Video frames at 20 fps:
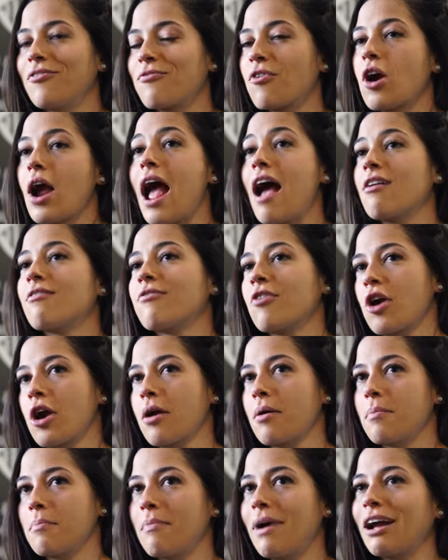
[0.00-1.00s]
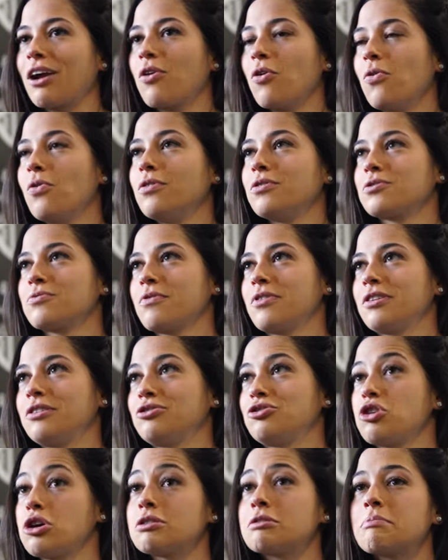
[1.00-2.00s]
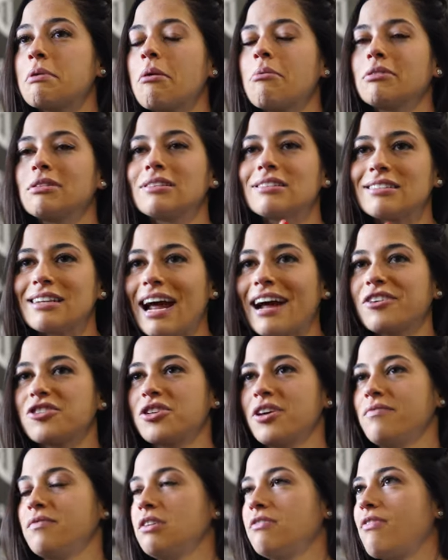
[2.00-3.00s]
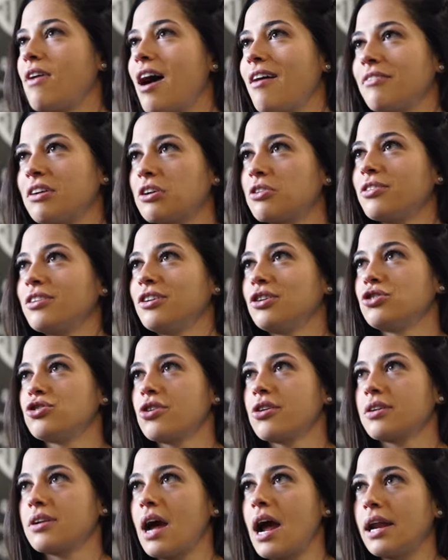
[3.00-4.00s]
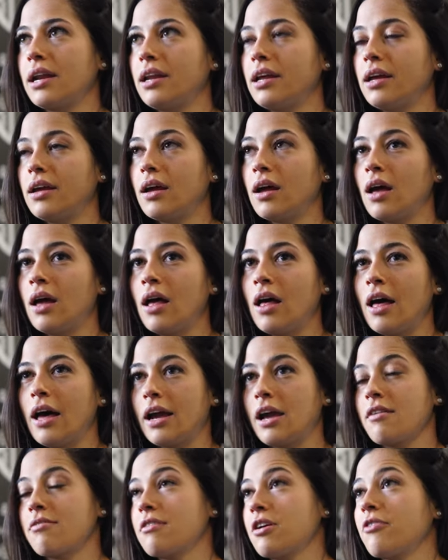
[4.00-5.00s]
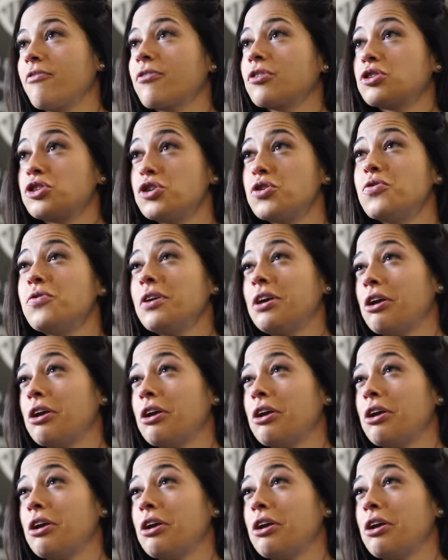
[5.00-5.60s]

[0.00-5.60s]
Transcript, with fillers: forever my goals were to just be able to snatch 75 and clean and jerk 90. Like I think for two